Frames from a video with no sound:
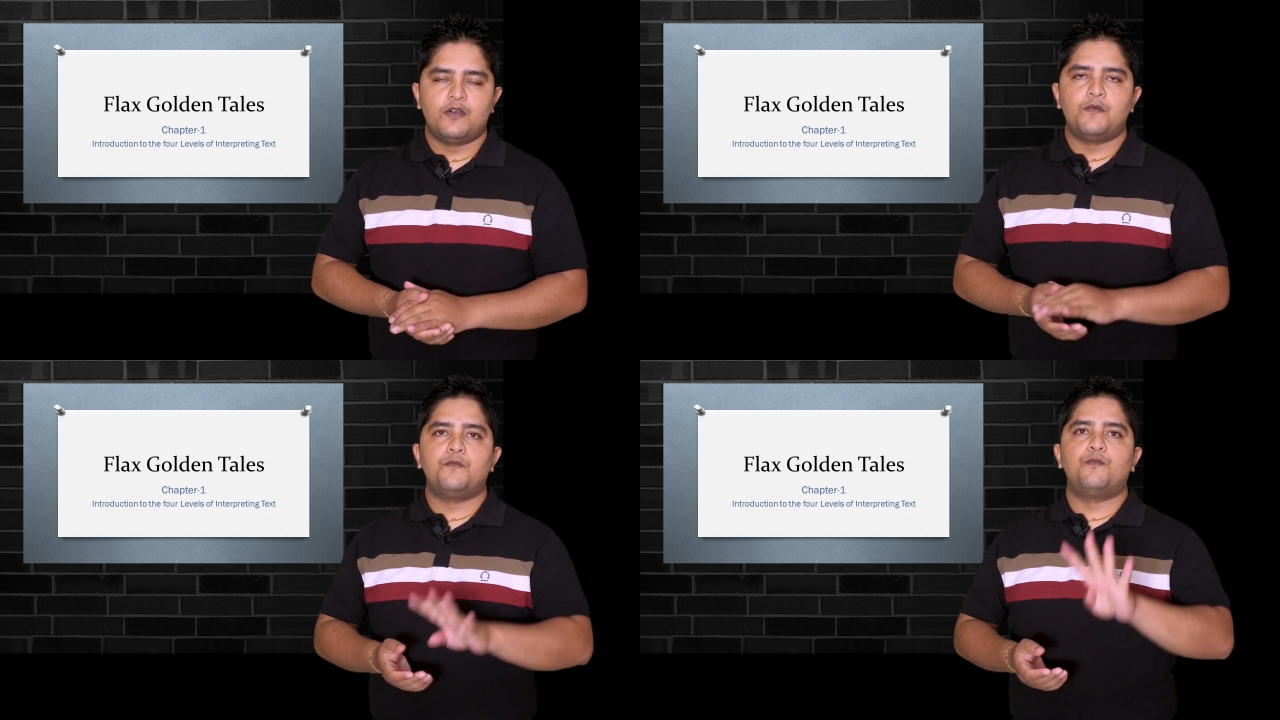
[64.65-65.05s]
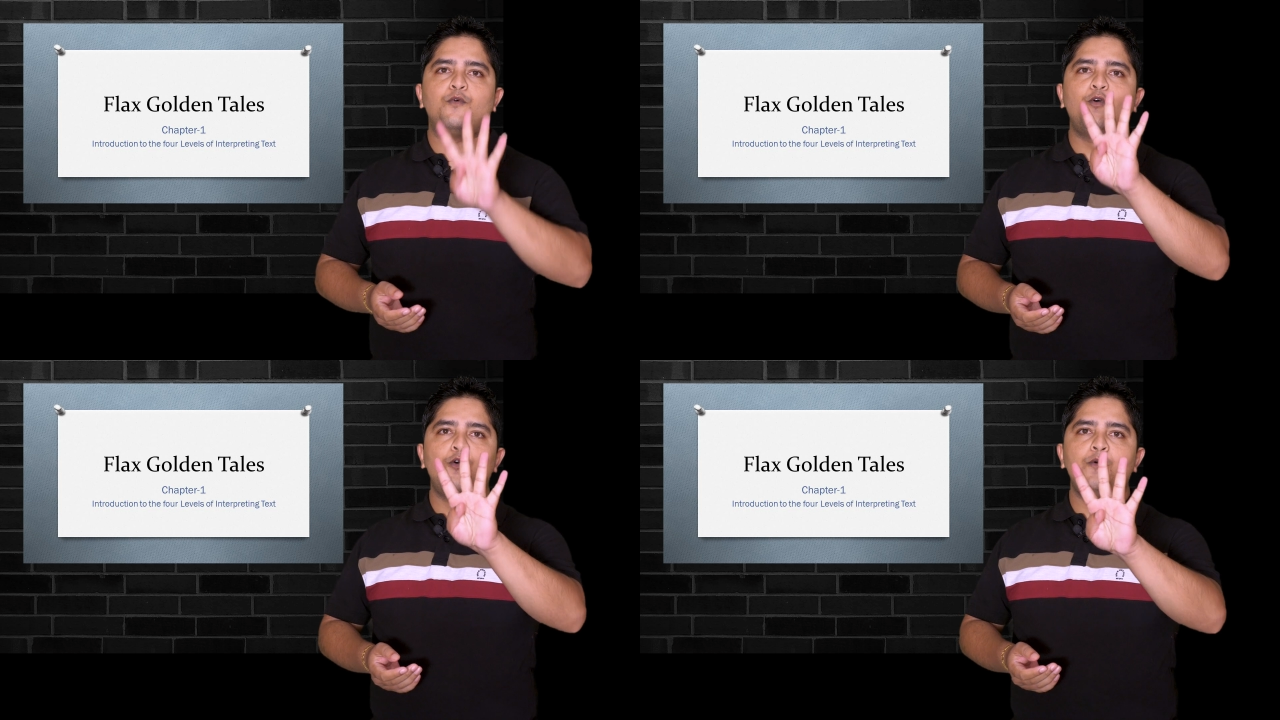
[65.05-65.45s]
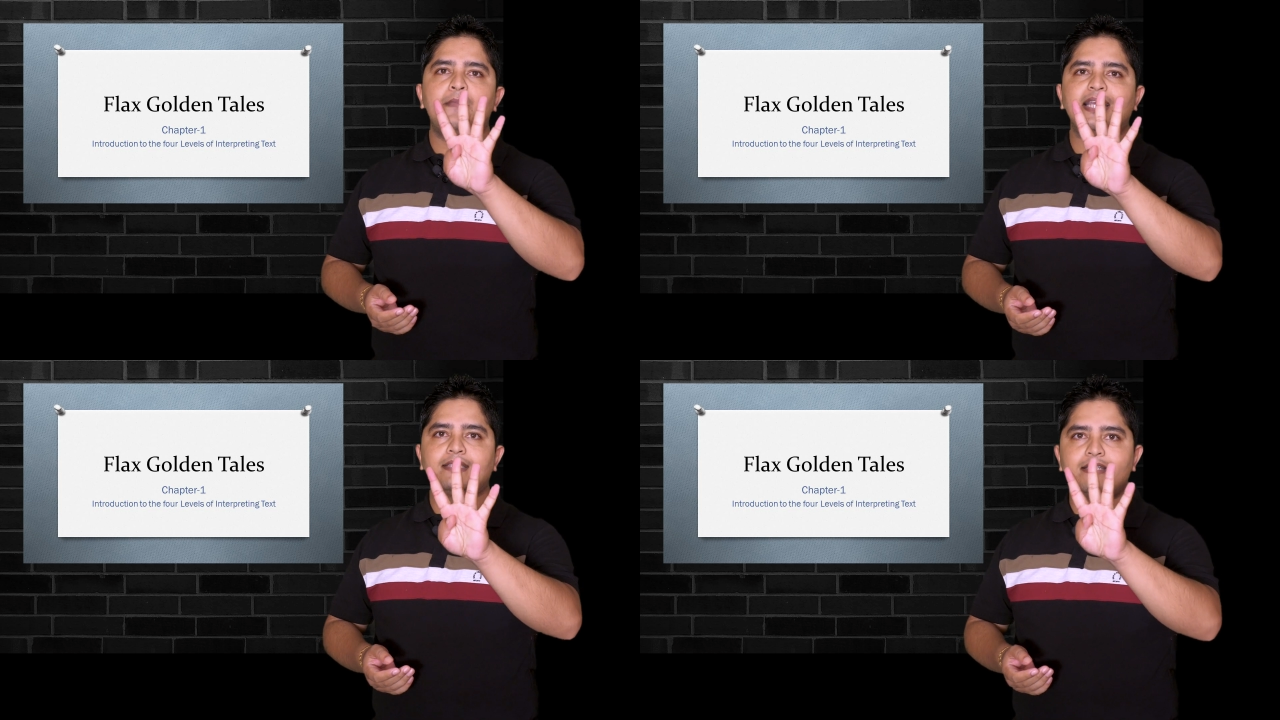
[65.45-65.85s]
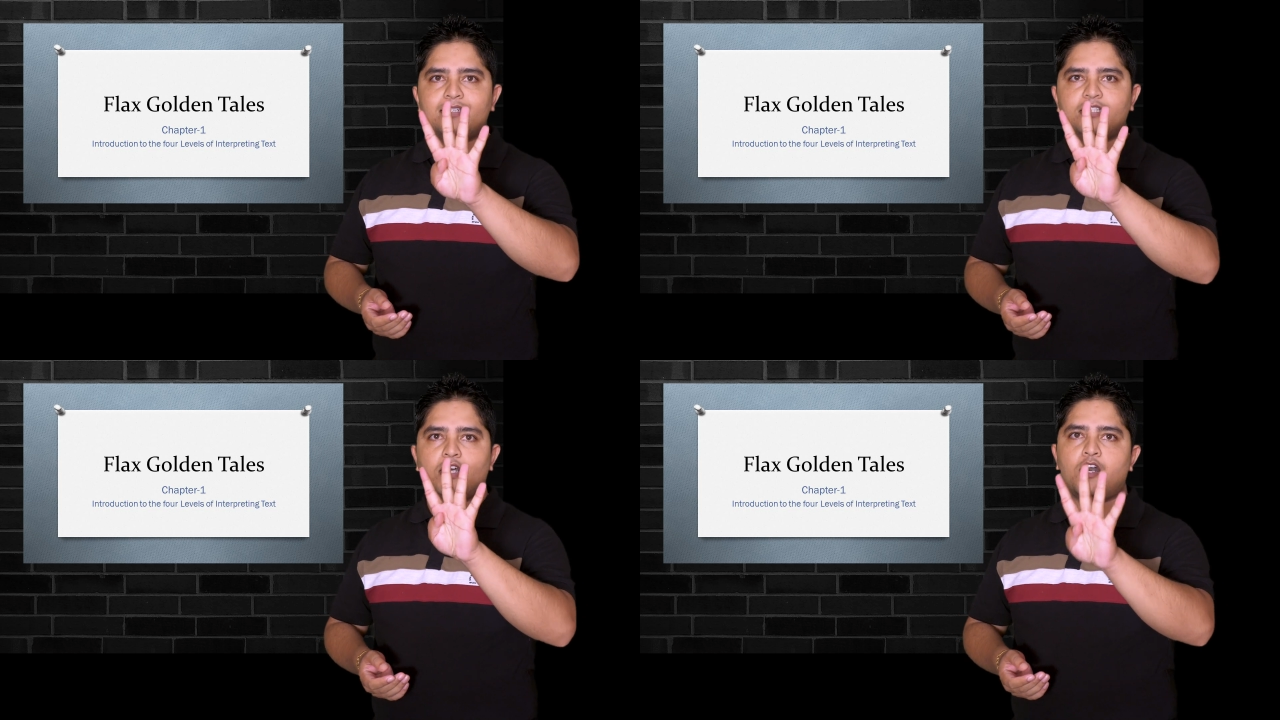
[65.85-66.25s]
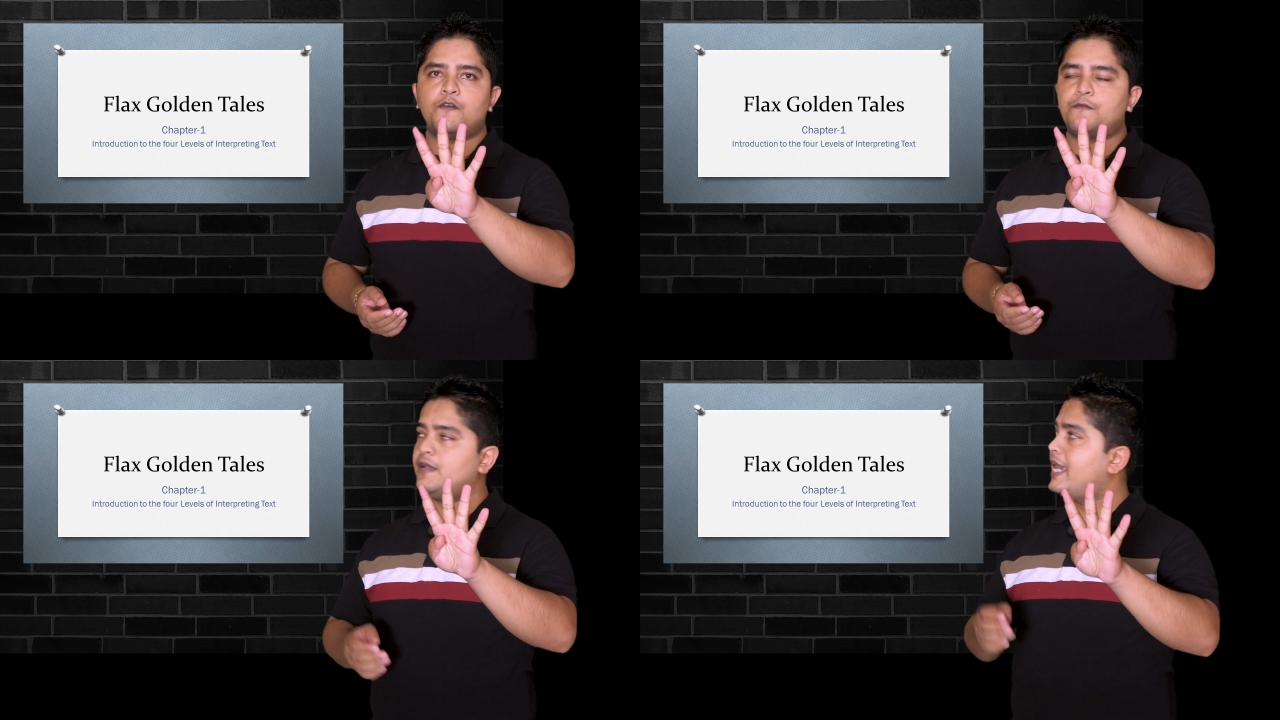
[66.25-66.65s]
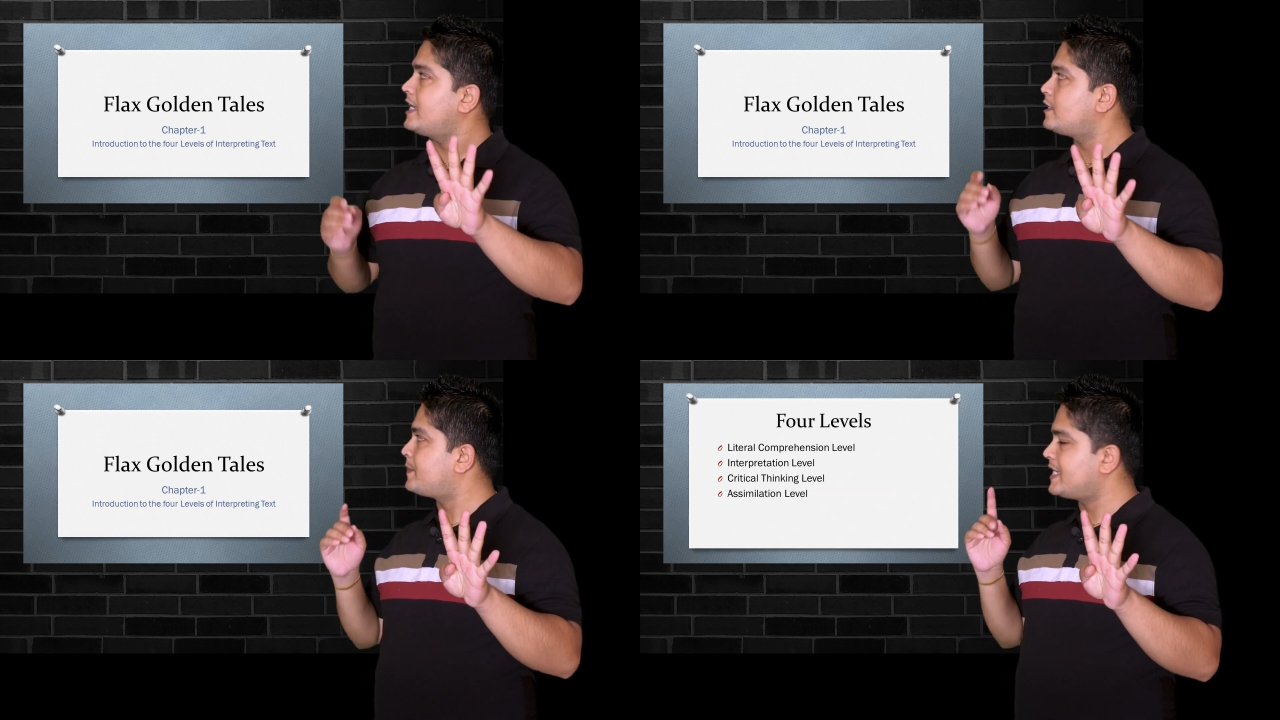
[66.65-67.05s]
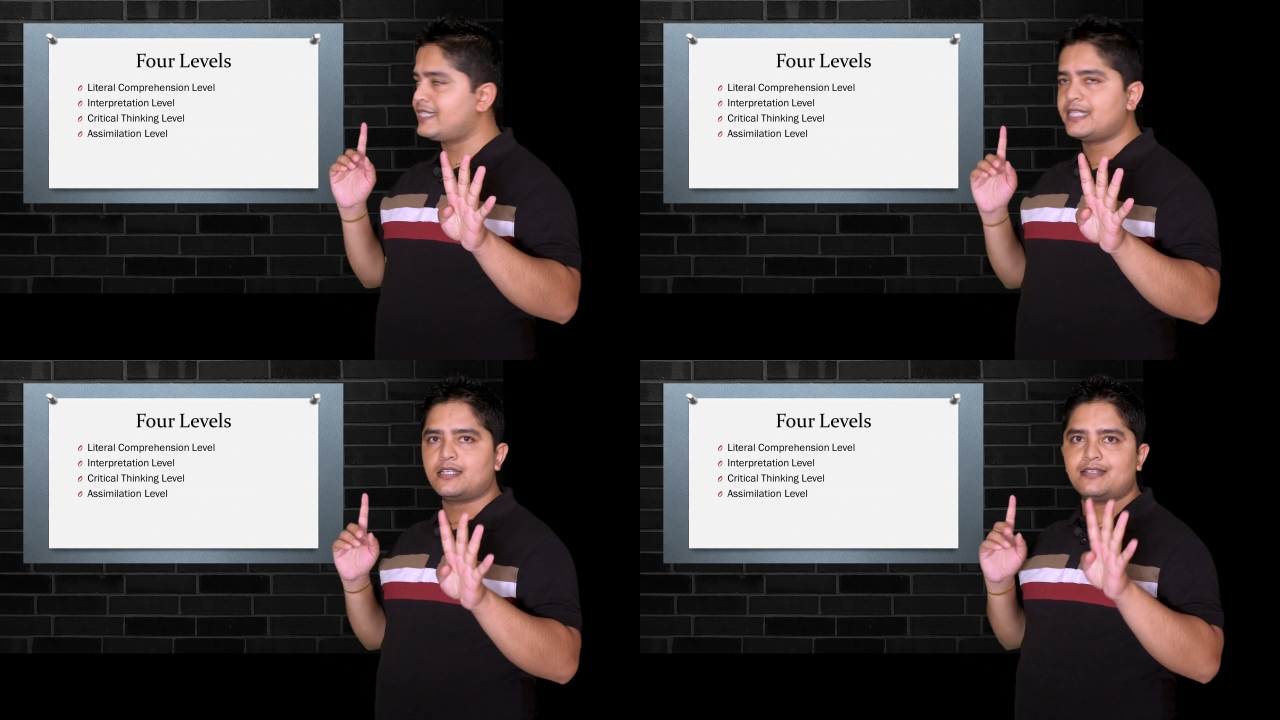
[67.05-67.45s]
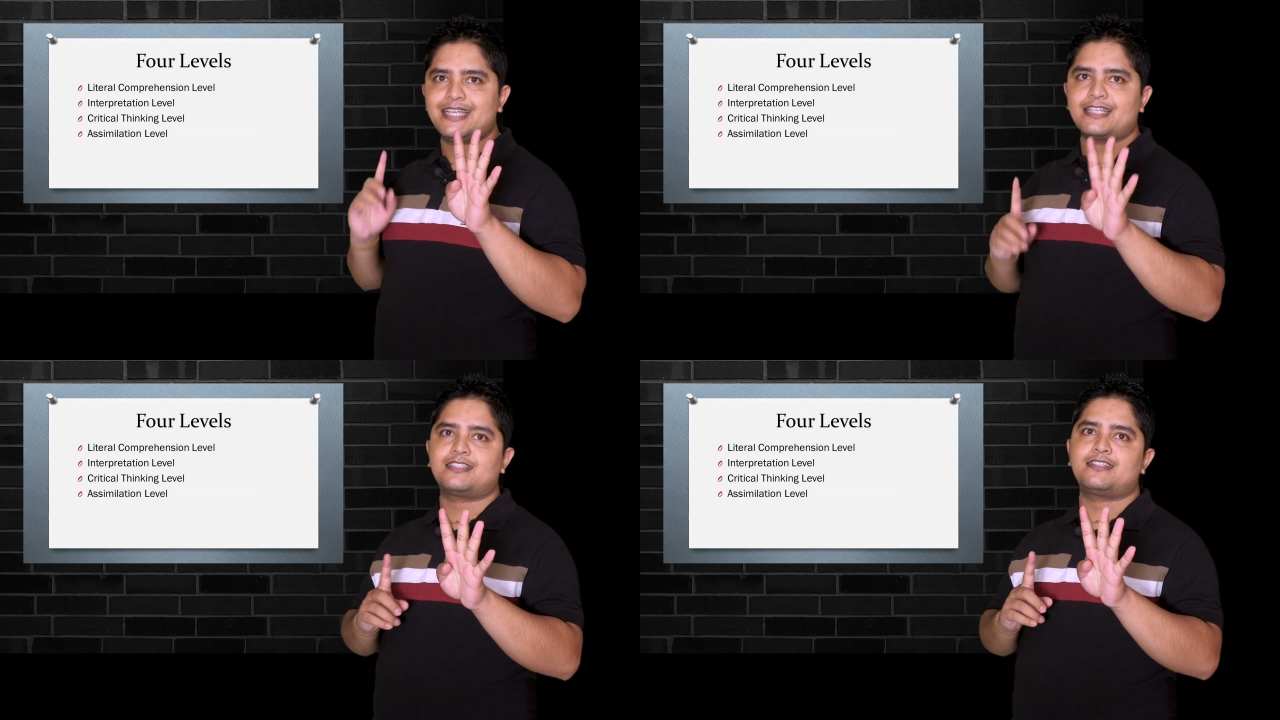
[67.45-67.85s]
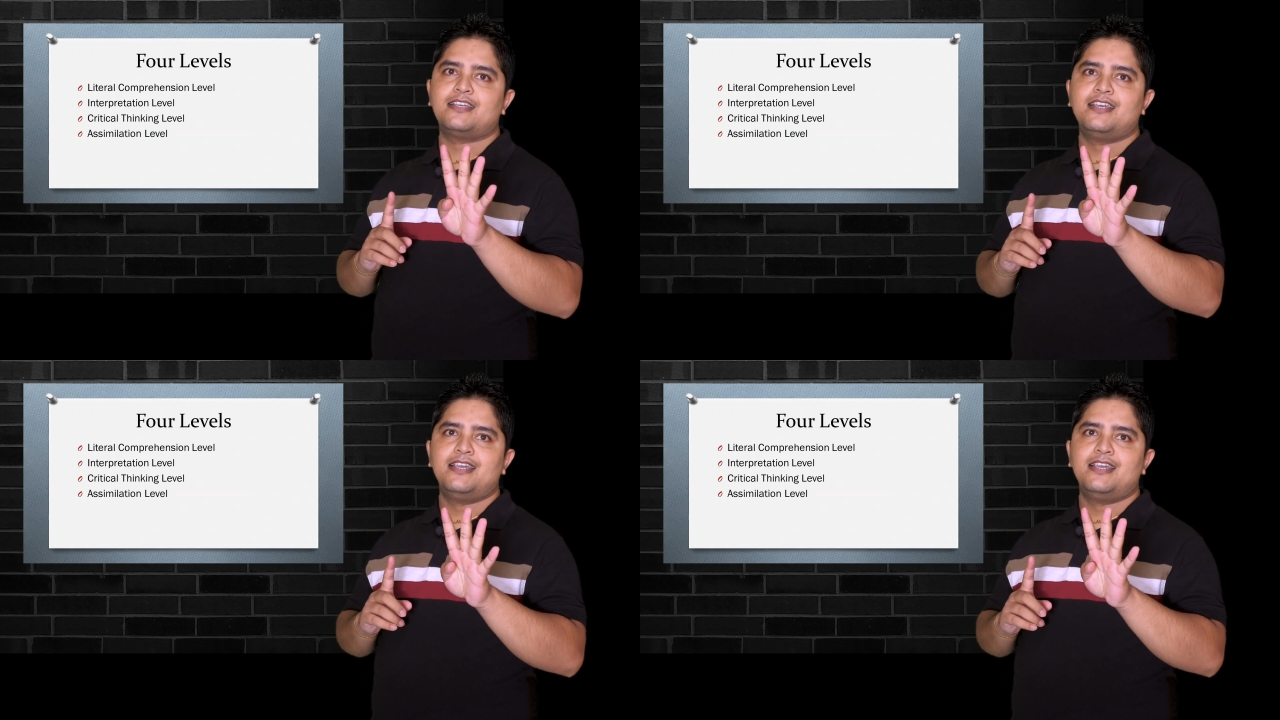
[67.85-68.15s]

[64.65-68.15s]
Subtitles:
4 methods of interpreting a text,